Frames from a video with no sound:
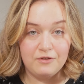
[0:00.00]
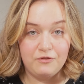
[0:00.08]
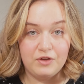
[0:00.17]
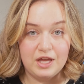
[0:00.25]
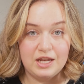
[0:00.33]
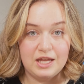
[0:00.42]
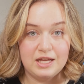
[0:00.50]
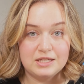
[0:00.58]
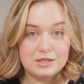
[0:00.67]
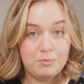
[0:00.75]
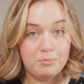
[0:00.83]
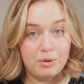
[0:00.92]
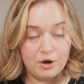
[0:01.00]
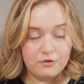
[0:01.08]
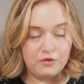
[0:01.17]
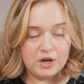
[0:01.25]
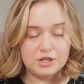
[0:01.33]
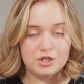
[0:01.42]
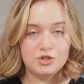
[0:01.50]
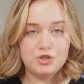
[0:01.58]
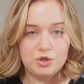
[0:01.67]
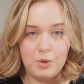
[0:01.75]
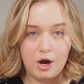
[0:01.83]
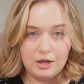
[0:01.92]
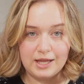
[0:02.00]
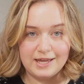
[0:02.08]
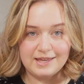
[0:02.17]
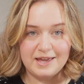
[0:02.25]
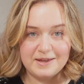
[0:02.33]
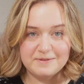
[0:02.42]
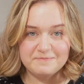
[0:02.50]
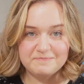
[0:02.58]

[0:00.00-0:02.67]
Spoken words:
if it is perfect to our liking.